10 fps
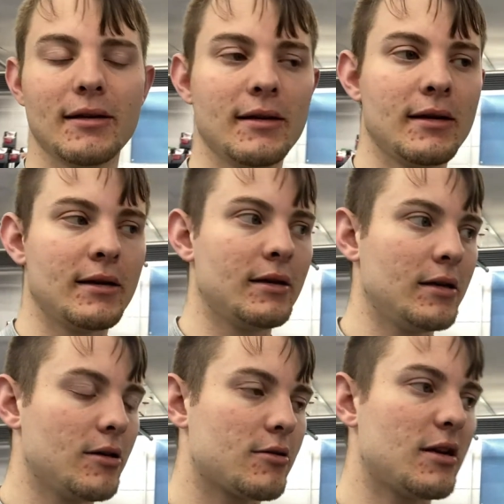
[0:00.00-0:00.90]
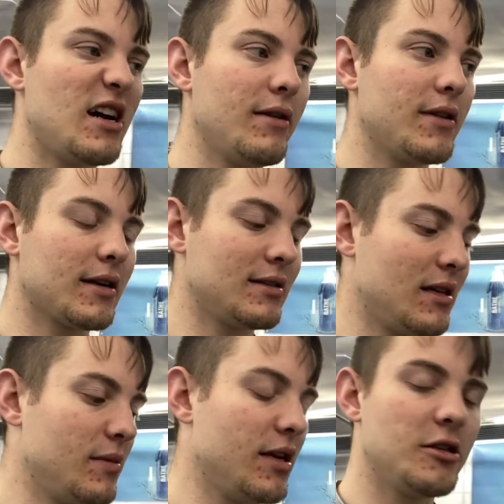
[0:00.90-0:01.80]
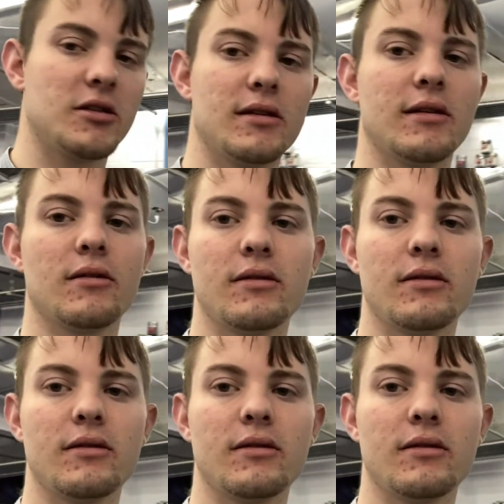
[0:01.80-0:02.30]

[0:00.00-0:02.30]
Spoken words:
you can have that contamination in there,